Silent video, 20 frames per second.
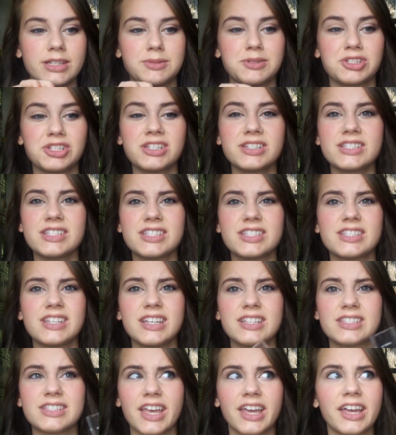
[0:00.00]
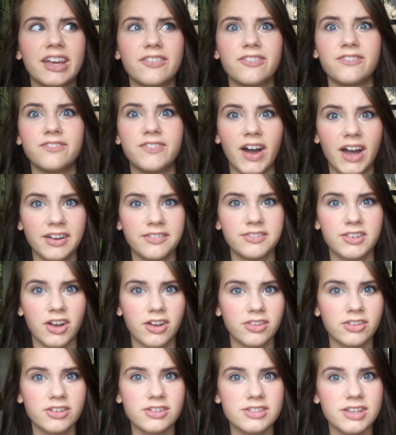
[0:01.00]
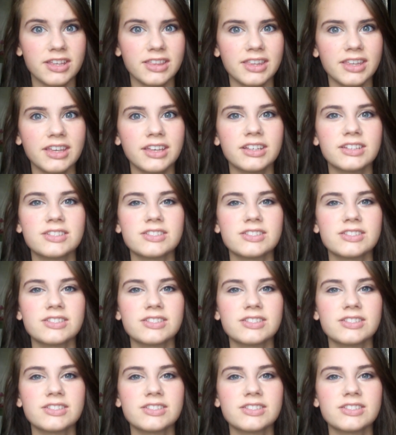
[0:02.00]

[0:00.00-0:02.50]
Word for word: especially since it's like $5, I think.